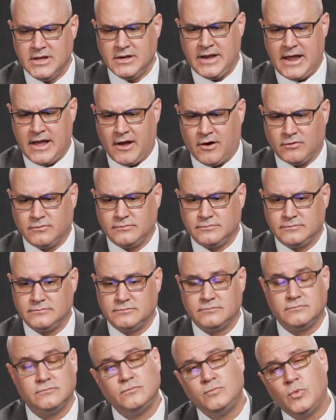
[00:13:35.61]
Now,
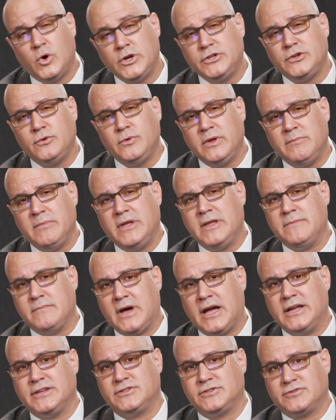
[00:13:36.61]
what do we mean
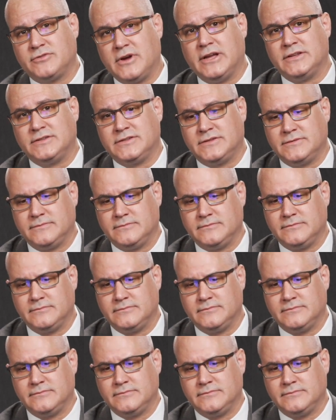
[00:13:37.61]
by stress?